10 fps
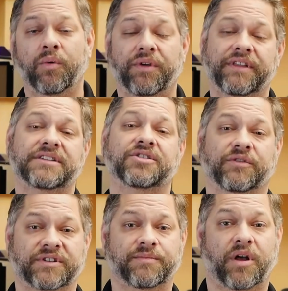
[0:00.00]
within
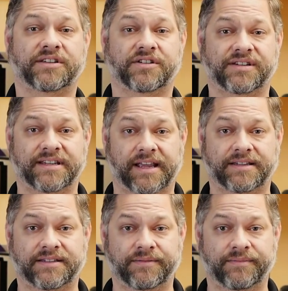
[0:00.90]
Service Monster
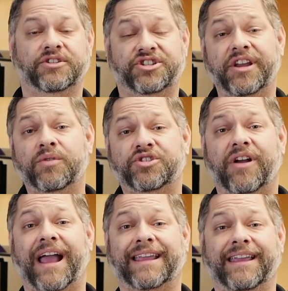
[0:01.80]
6.
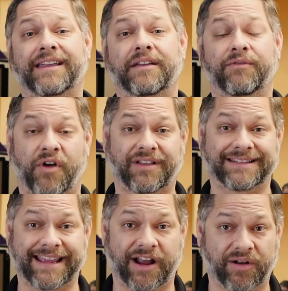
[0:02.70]
Geo-tracking
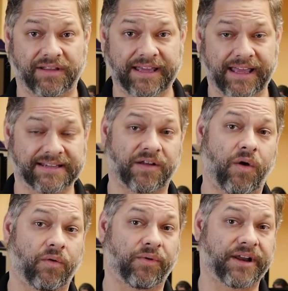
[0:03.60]
voluntarily has
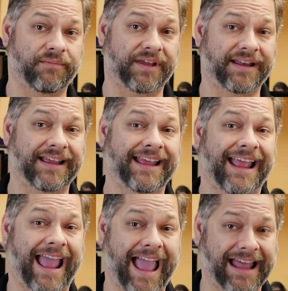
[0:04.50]
already been
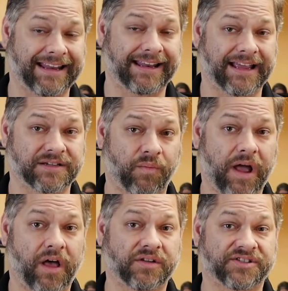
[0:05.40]
added as
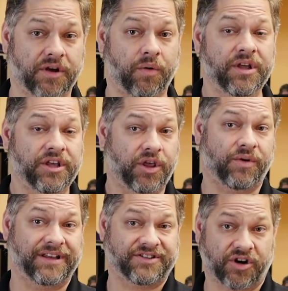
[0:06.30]
well, so you
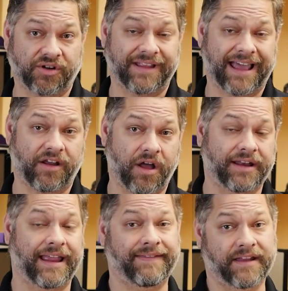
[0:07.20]
can turn that
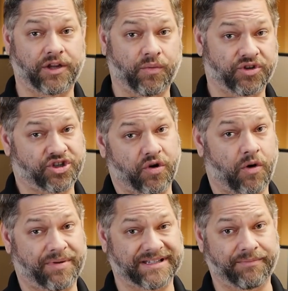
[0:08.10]
on and then you will show
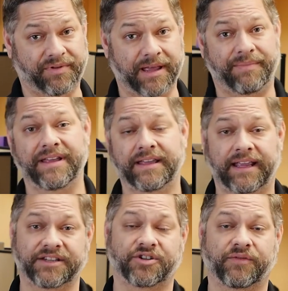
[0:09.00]
up as a blip
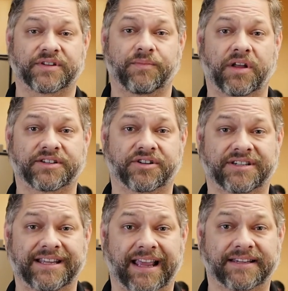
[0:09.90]
in Service Monster
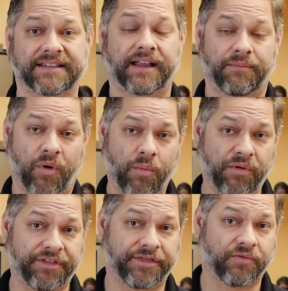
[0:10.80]
6. In
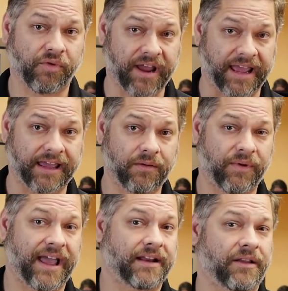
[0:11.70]
Mobile 3,
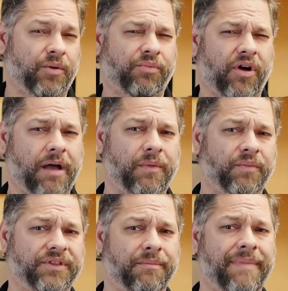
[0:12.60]
we had a little problem
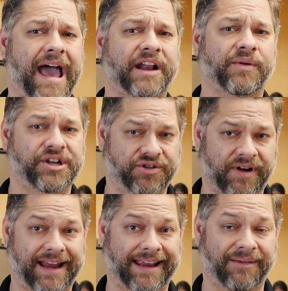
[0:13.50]
with the battery
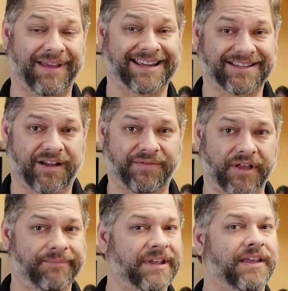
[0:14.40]
draining based off the